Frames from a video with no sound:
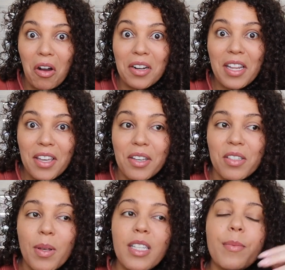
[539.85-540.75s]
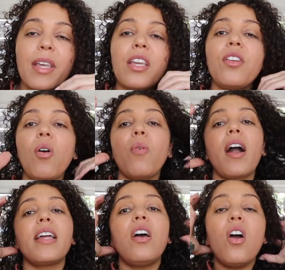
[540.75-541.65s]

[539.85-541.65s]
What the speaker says: already use. Because I'm like, you know what?